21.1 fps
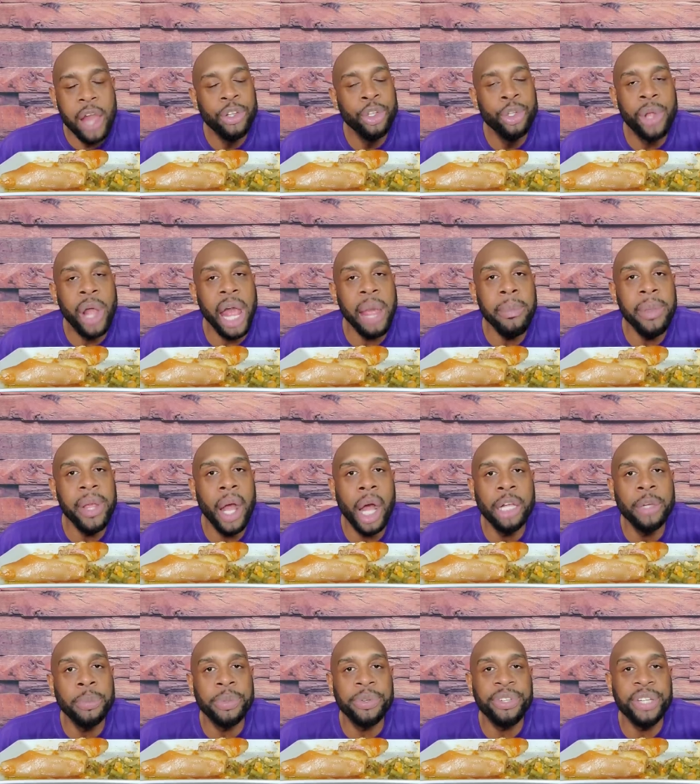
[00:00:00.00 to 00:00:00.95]
you can't be
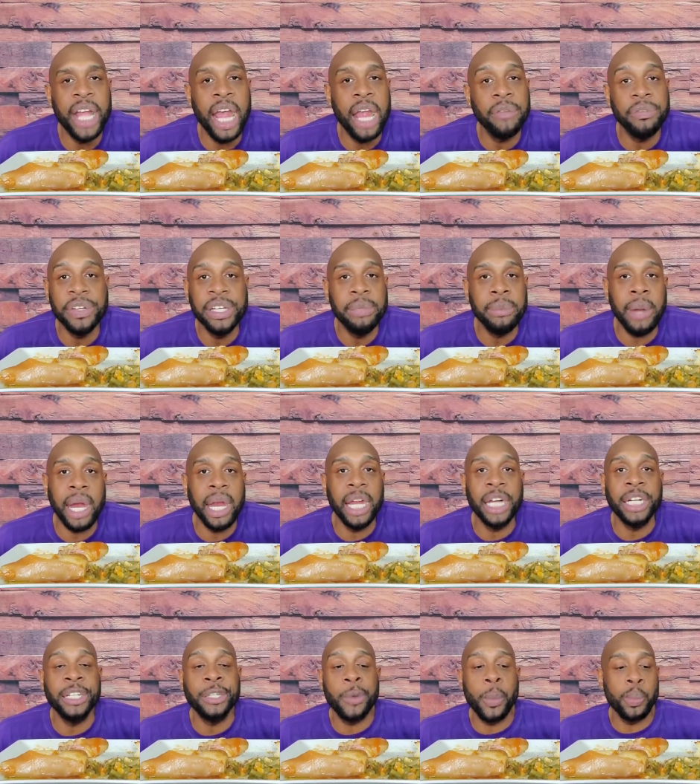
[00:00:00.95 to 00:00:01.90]
100% for
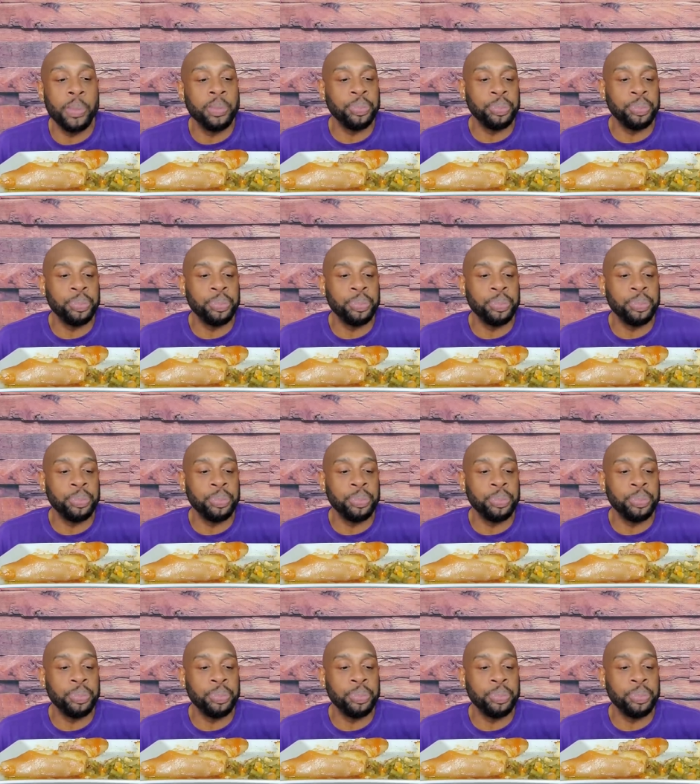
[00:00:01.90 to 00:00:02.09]
anybody else.